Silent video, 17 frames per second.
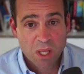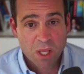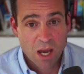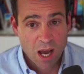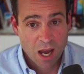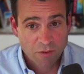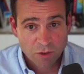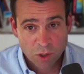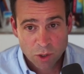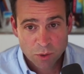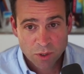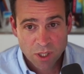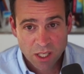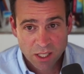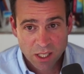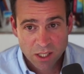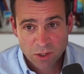After you
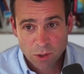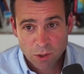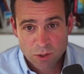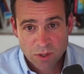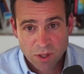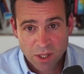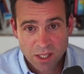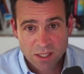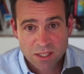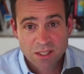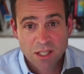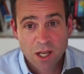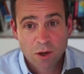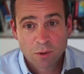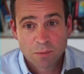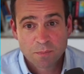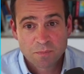delegate those things,
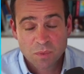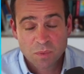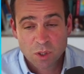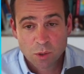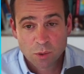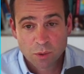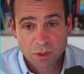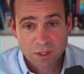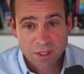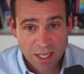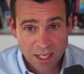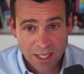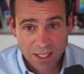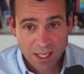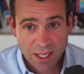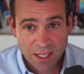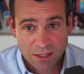now you
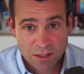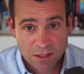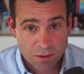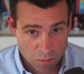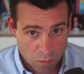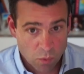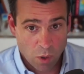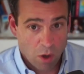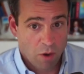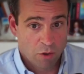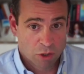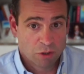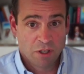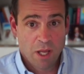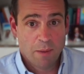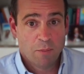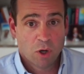delegate also
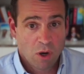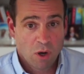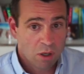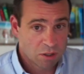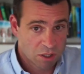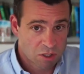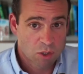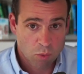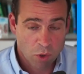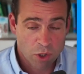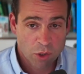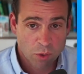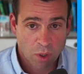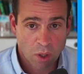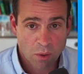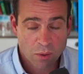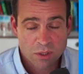the demo call. This is where you
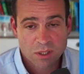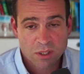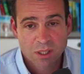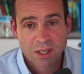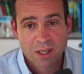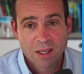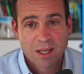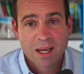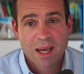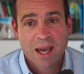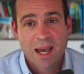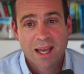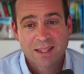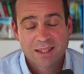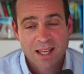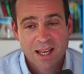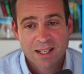close.
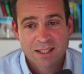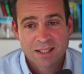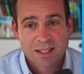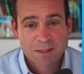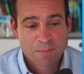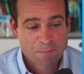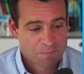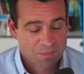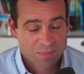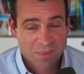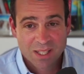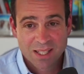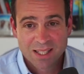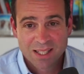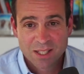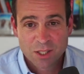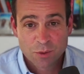And then
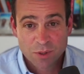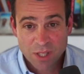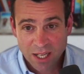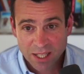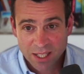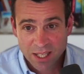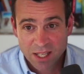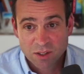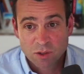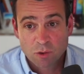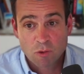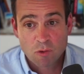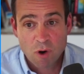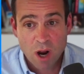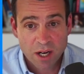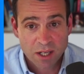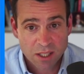you delegate
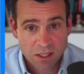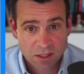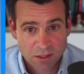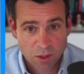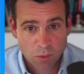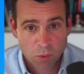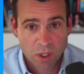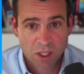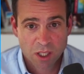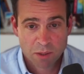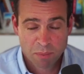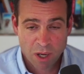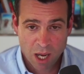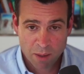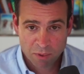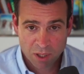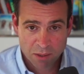running the weekly
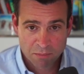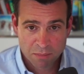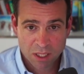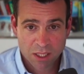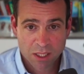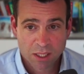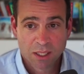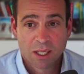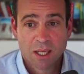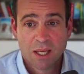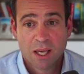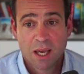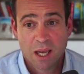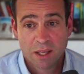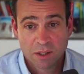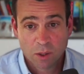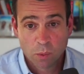pipeline meeting
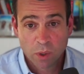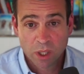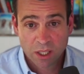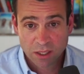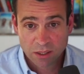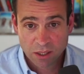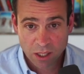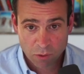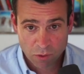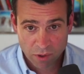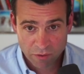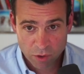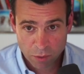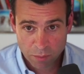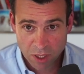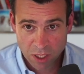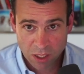and the weekly deal
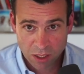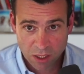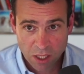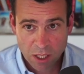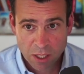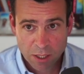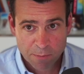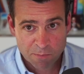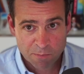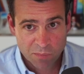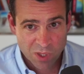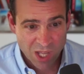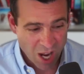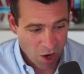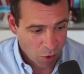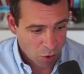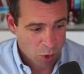review meeting.
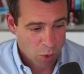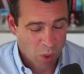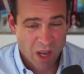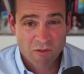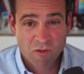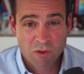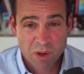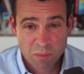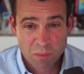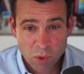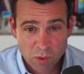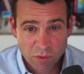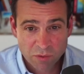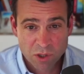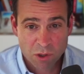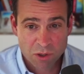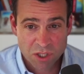Now you have
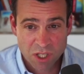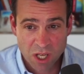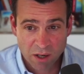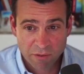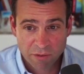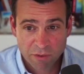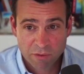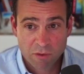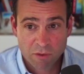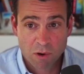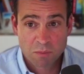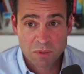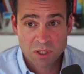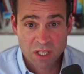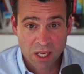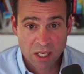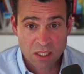removed yourself from
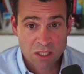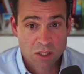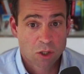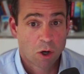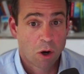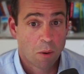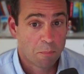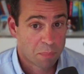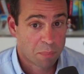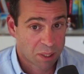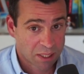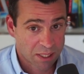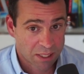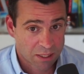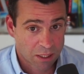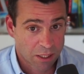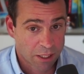sales
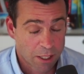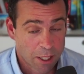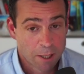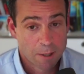completely.